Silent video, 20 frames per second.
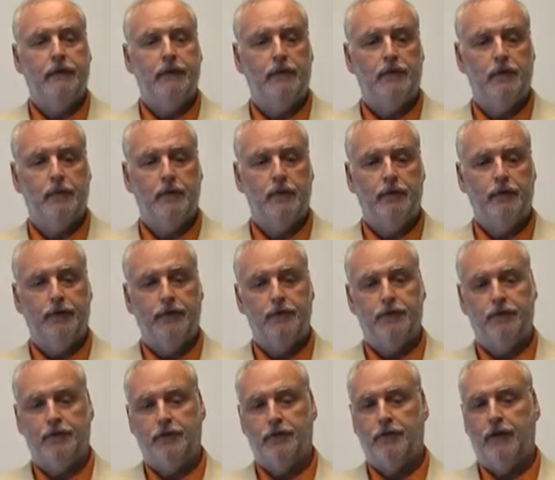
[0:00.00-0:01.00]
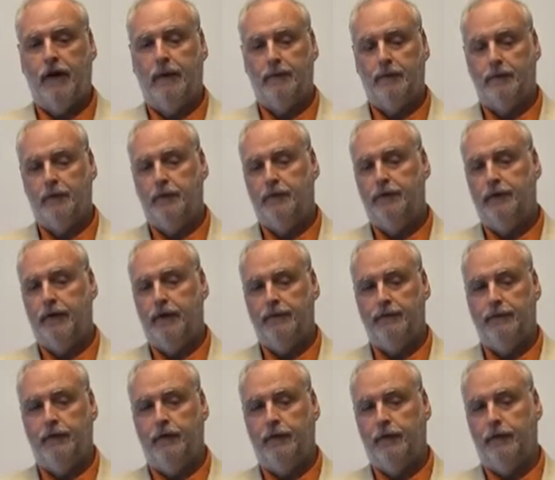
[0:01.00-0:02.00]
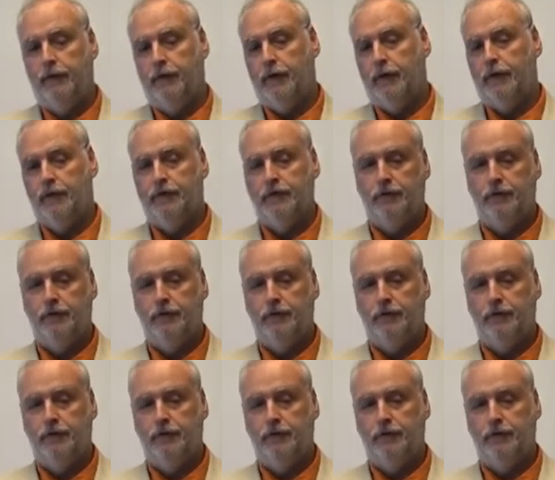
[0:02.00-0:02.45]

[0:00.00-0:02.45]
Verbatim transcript: Some of the research topics we've had for our uh,